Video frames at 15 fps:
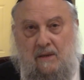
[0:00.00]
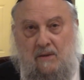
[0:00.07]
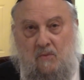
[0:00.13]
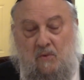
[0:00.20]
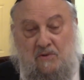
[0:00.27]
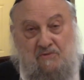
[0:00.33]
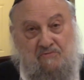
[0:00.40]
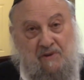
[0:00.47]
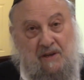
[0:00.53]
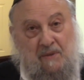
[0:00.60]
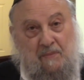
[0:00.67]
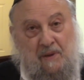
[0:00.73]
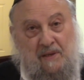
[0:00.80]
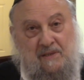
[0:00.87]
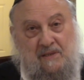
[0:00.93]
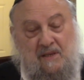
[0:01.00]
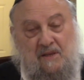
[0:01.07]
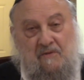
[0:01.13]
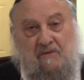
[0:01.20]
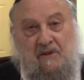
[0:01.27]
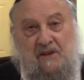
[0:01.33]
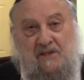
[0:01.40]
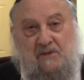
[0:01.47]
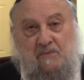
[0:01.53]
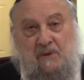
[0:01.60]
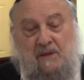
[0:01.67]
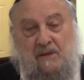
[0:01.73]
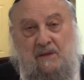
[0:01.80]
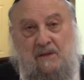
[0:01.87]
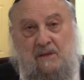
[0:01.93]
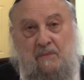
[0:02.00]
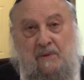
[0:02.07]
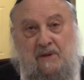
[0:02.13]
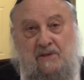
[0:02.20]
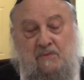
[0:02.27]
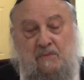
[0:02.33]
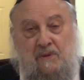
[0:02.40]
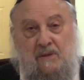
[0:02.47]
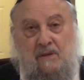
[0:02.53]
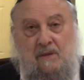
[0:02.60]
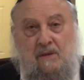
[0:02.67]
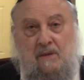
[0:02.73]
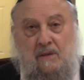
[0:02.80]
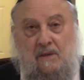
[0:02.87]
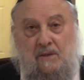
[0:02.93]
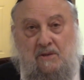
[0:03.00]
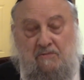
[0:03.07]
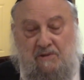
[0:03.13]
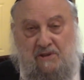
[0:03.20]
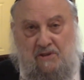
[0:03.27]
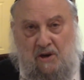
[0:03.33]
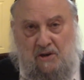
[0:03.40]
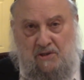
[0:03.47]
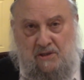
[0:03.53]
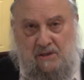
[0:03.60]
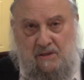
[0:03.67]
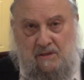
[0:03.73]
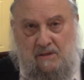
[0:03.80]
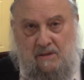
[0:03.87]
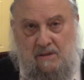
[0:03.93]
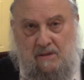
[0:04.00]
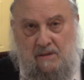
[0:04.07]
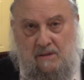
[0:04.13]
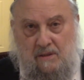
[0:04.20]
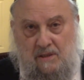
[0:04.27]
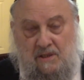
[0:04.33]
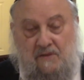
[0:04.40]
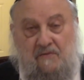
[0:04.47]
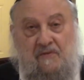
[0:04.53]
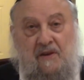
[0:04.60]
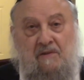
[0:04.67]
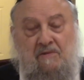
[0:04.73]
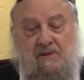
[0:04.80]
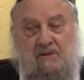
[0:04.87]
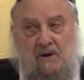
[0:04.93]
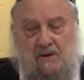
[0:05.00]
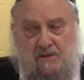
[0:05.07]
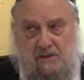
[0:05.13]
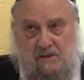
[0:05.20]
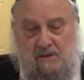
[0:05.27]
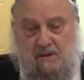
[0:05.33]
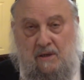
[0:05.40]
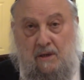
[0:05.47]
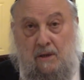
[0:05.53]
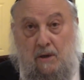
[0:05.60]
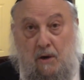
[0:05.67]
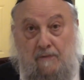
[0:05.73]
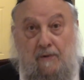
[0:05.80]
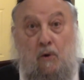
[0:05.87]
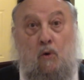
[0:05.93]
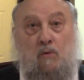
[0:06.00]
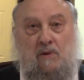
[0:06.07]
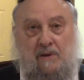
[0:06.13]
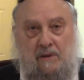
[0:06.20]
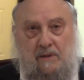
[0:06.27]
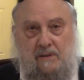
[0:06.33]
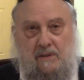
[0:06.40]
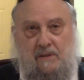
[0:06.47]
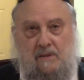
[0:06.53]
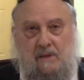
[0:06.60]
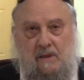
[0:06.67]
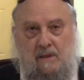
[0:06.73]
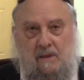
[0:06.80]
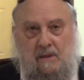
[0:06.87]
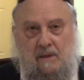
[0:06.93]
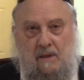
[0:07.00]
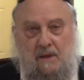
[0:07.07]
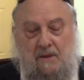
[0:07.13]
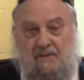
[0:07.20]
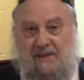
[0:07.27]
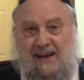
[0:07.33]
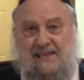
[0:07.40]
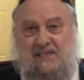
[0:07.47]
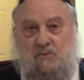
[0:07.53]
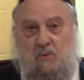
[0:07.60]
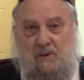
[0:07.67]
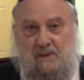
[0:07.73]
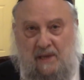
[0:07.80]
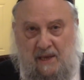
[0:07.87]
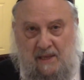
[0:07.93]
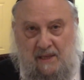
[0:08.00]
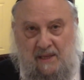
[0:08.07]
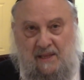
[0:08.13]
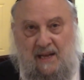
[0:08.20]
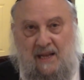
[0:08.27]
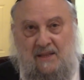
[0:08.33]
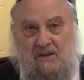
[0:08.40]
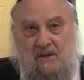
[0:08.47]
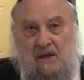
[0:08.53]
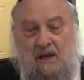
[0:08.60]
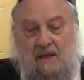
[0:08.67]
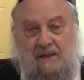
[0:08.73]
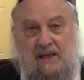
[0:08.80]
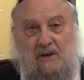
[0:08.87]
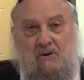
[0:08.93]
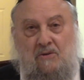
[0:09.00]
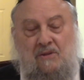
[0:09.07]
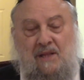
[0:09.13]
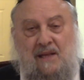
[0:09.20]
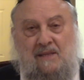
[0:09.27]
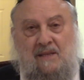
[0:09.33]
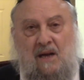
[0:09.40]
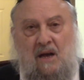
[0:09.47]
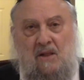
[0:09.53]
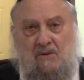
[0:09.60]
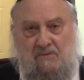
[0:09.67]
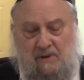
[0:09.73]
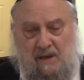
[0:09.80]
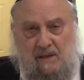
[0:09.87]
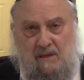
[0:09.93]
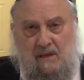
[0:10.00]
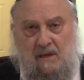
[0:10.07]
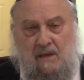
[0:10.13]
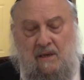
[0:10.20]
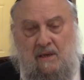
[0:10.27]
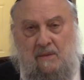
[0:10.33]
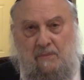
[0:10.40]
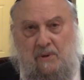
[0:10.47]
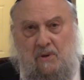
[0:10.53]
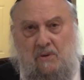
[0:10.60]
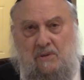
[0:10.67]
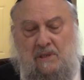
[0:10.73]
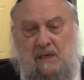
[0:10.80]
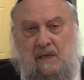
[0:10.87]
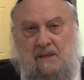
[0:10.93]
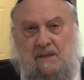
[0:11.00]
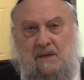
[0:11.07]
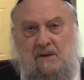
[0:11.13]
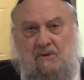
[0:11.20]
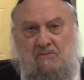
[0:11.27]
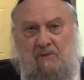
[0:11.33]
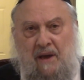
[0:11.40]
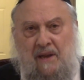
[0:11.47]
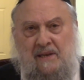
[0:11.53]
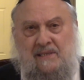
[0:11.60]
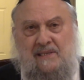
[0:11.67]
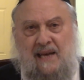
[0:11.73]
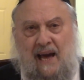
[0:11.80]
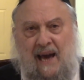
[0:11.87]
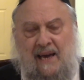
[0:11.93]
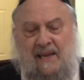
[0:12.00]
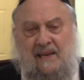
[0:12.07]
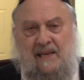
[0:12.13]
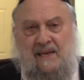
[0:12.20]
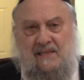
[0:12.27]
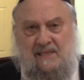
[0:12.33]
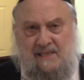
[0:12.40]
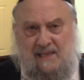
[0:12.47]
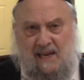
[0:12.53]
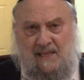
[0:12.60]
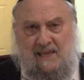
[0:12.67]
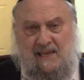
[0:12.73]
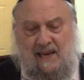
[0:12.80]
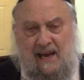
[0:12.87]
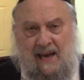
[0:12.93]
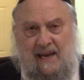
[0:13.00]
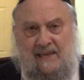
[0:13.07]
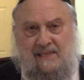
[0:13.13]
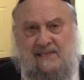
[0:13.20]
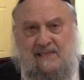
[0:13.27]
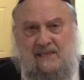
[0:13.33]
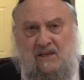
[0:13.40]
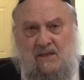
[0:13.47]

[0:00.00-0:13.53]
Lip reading: which really means the diminishment, the reduction, severe reduction of holiness. That's what they could not tolerate. Because the greatest agony a tzaddik has